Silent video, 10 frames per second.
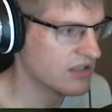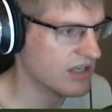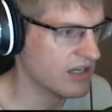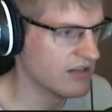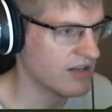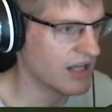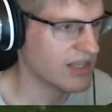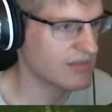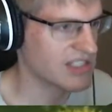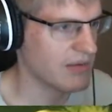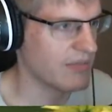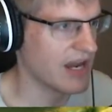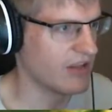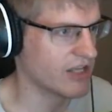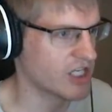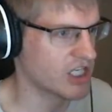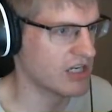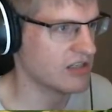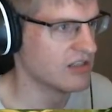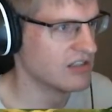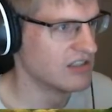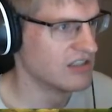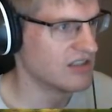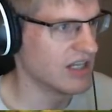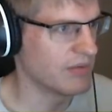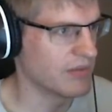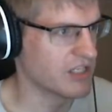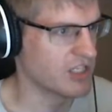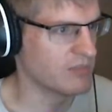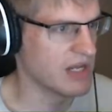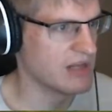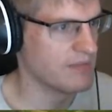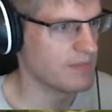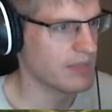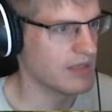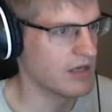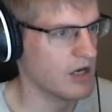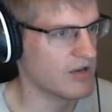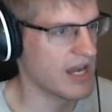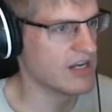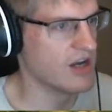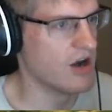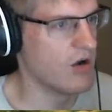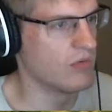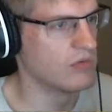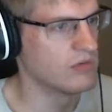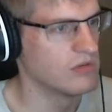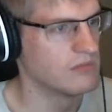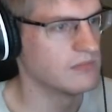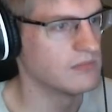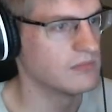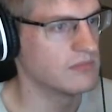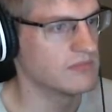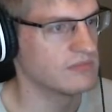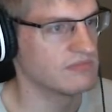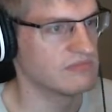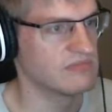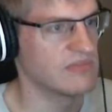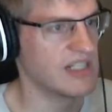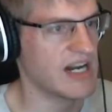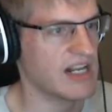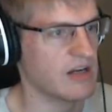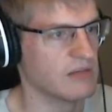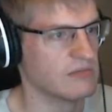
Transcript: Eh, I think I'm screaming by a lot of shit. I probably shouldn't be. Okay, no. Get out of here.